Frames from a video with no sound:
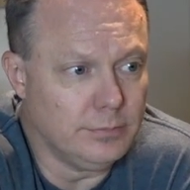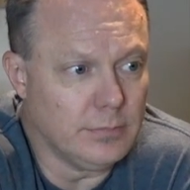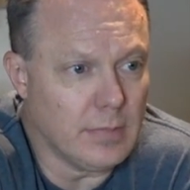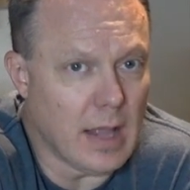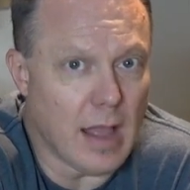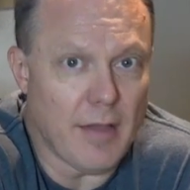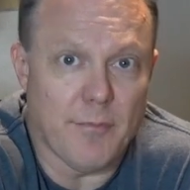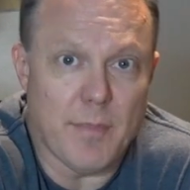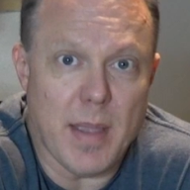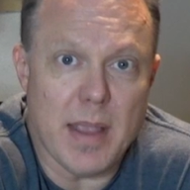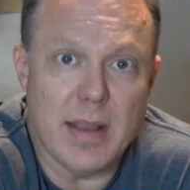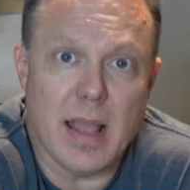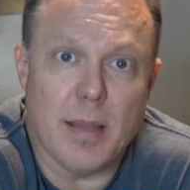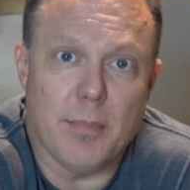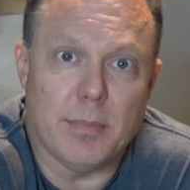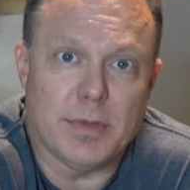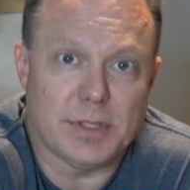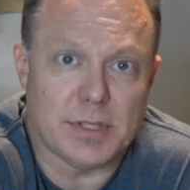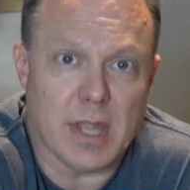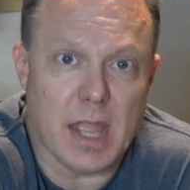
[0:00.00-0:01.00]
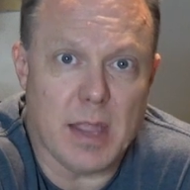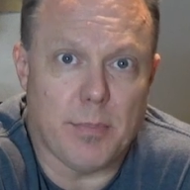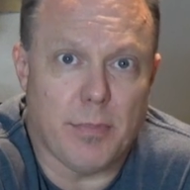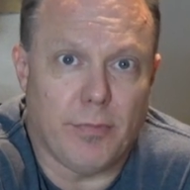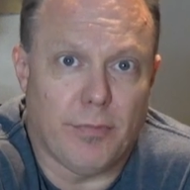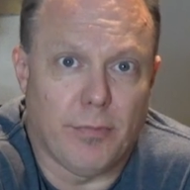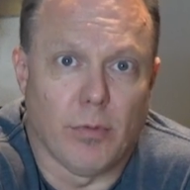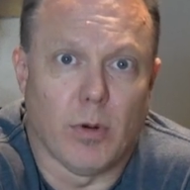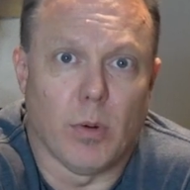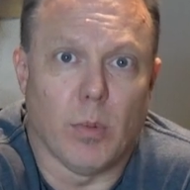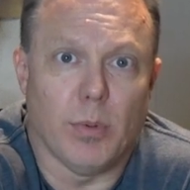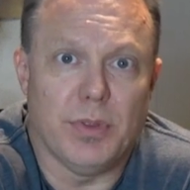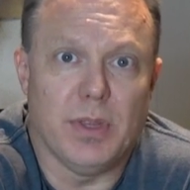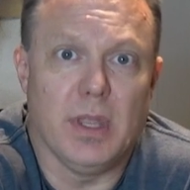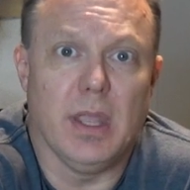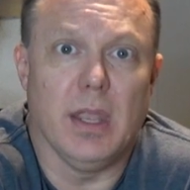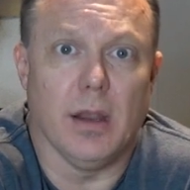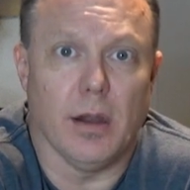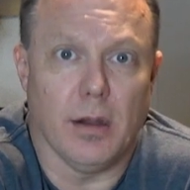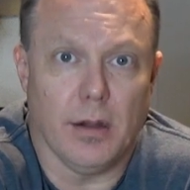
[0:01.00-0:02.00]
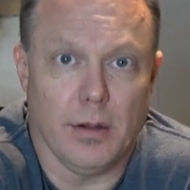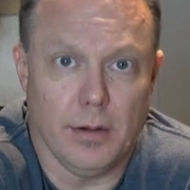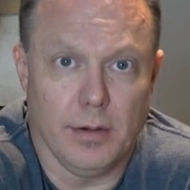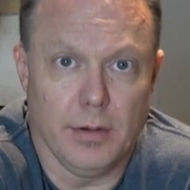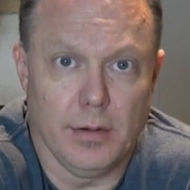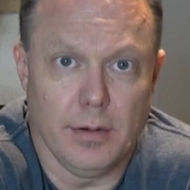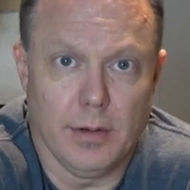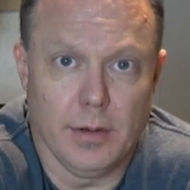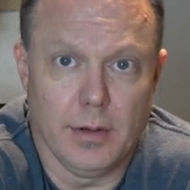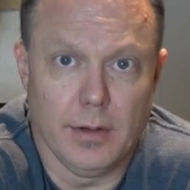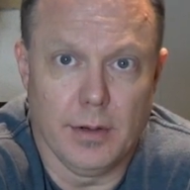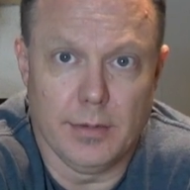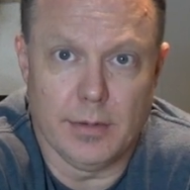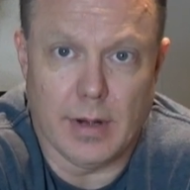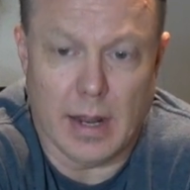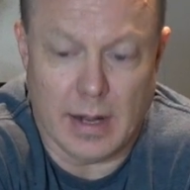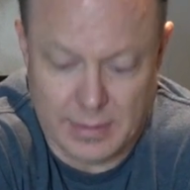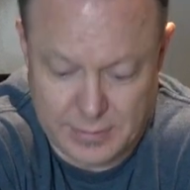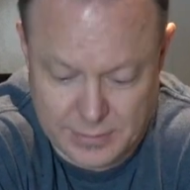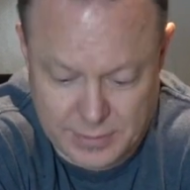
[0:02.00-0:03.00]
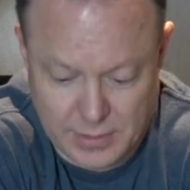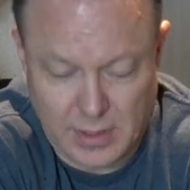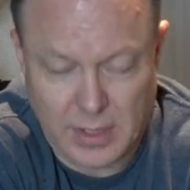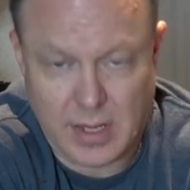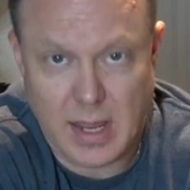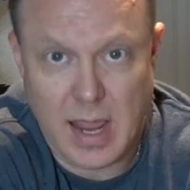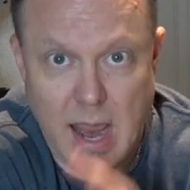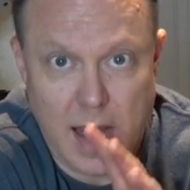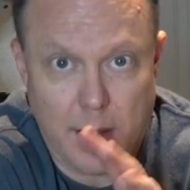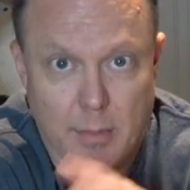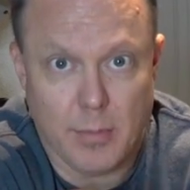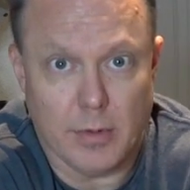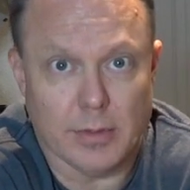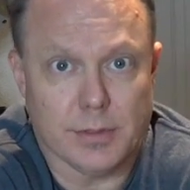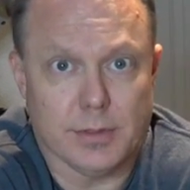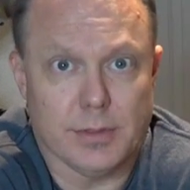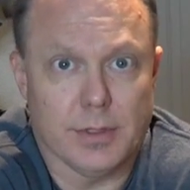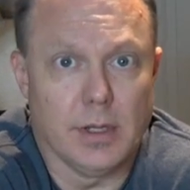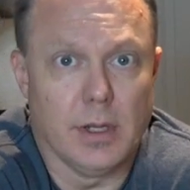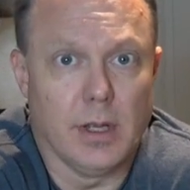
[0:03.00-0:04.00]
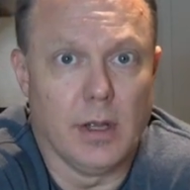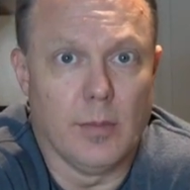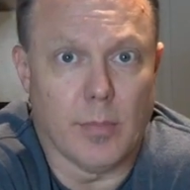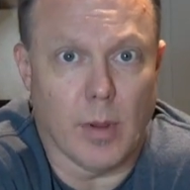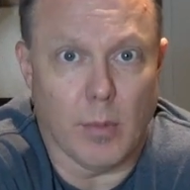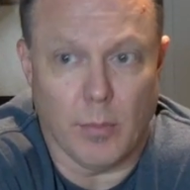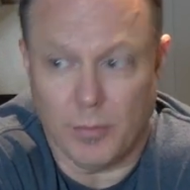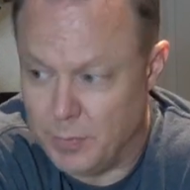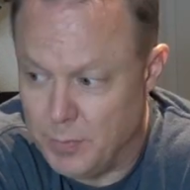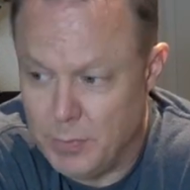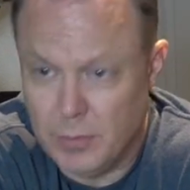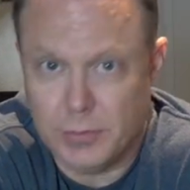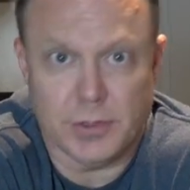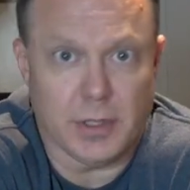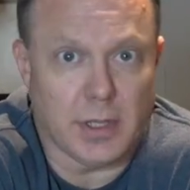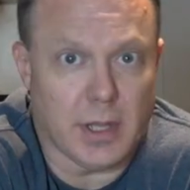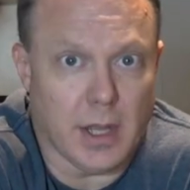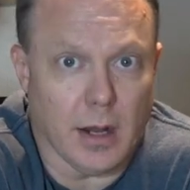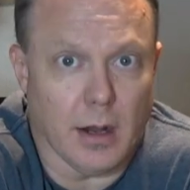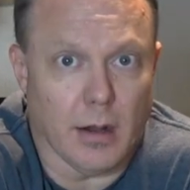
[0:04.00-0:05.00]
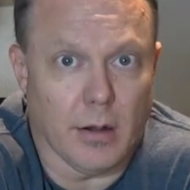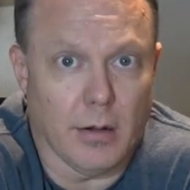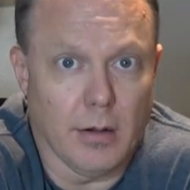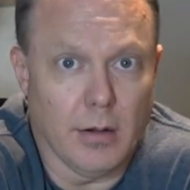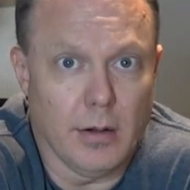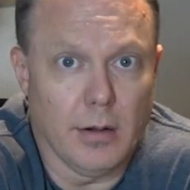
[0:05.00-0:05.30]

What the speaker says: I've made that mistake before with gear, not necessarily cameras, but with music gear.